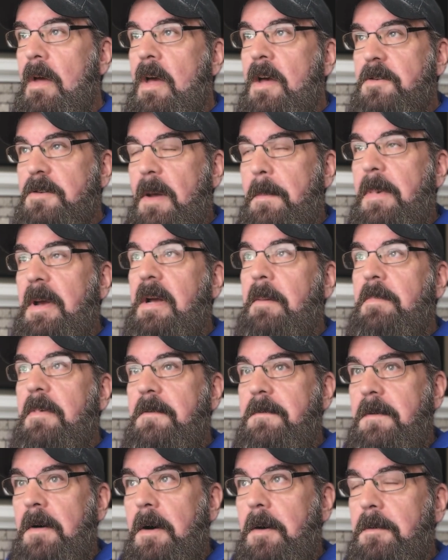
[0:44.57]
So I pick up the
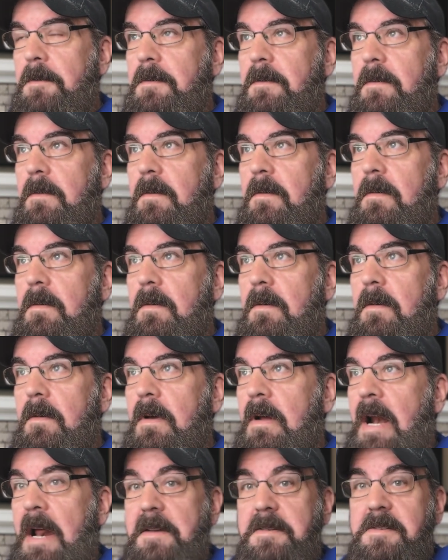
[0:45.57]
phone
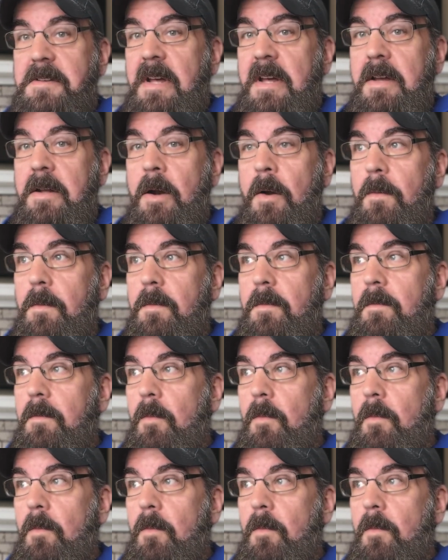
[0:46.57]
and I say, you know,